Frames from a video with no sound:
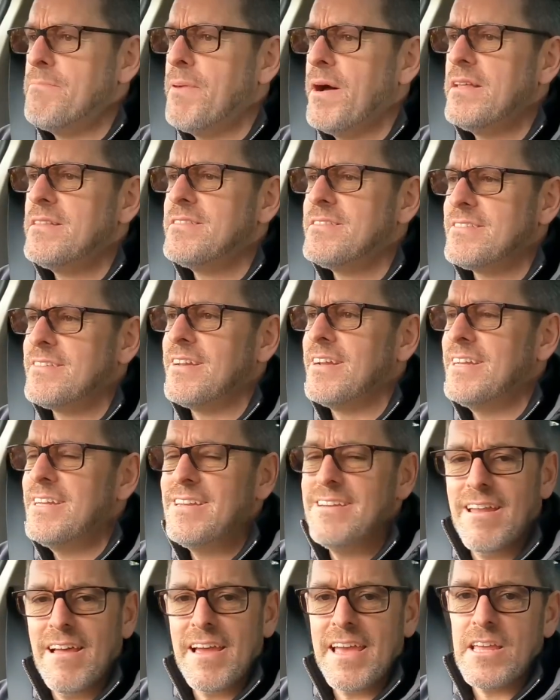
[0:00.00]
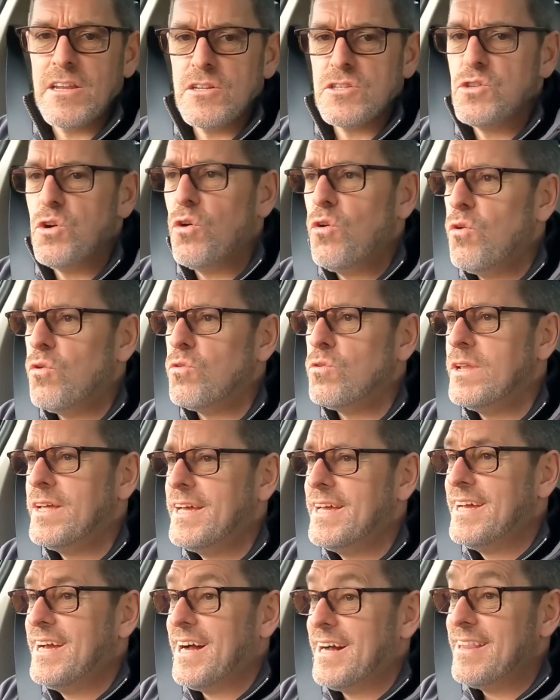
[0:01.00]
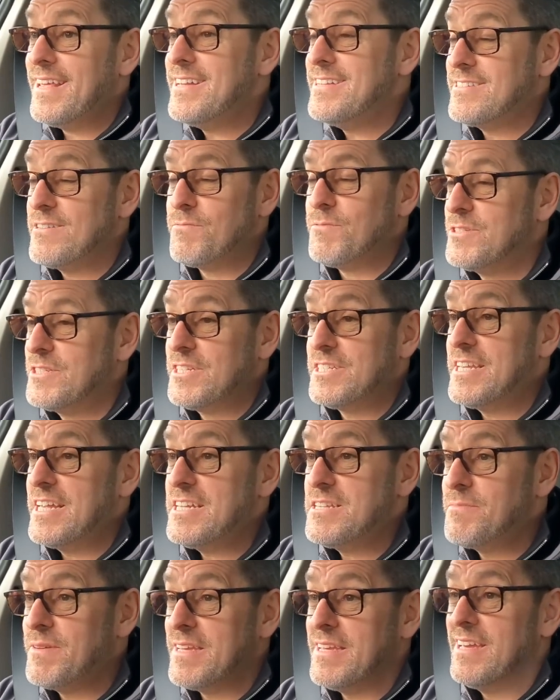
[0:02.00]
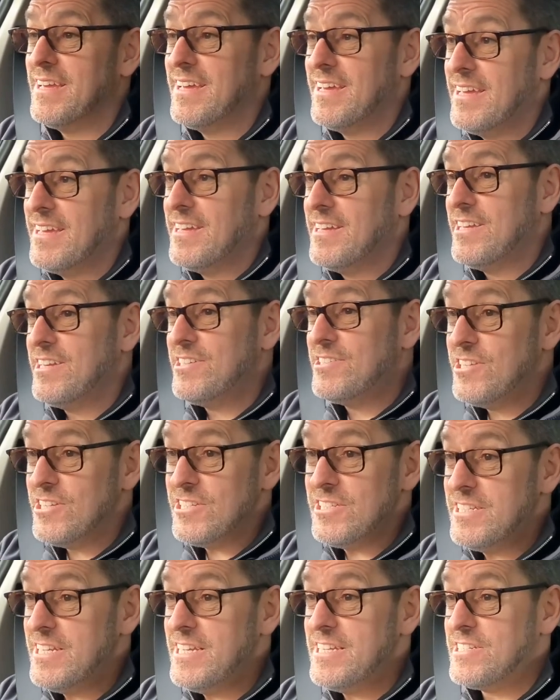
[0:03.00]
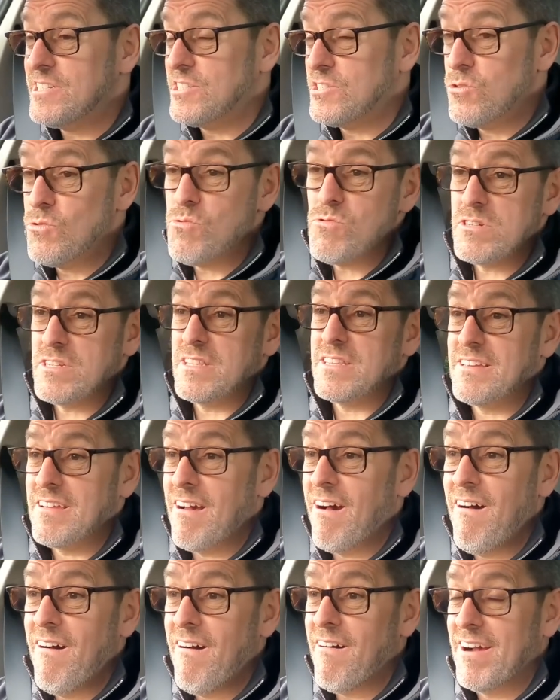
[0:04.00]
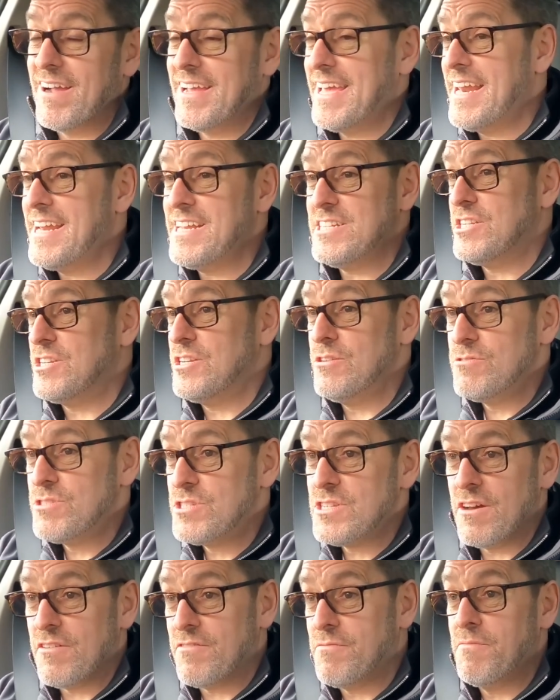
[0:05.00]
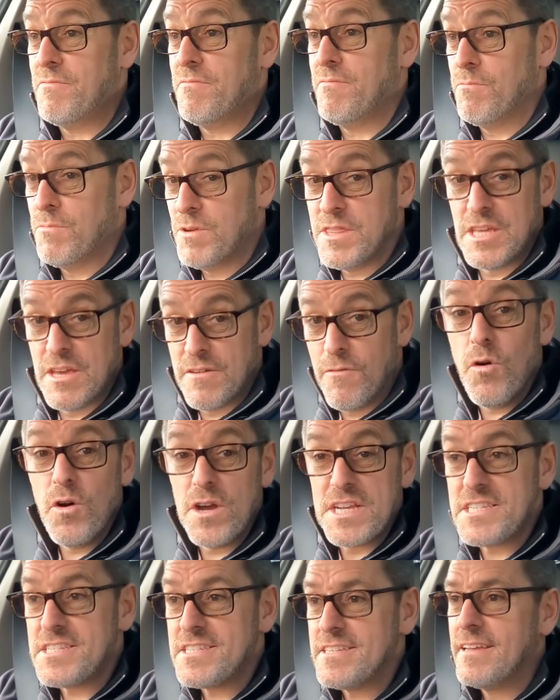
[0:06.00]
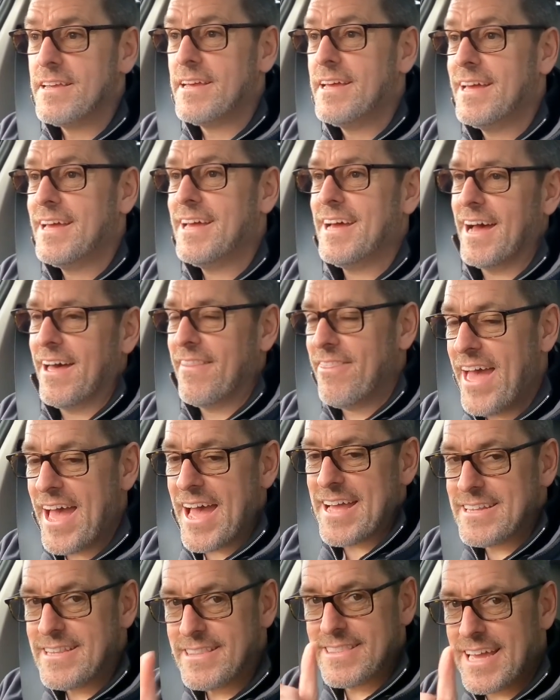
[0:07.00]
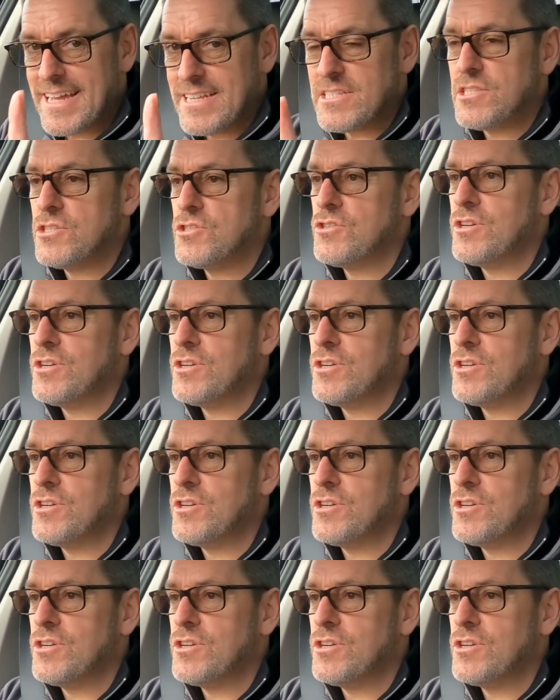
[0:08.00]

buttons, and I didn't like it at all. And then someone just said to me, "You just need to talk to the car and get it to do stuff with your voice." And that's the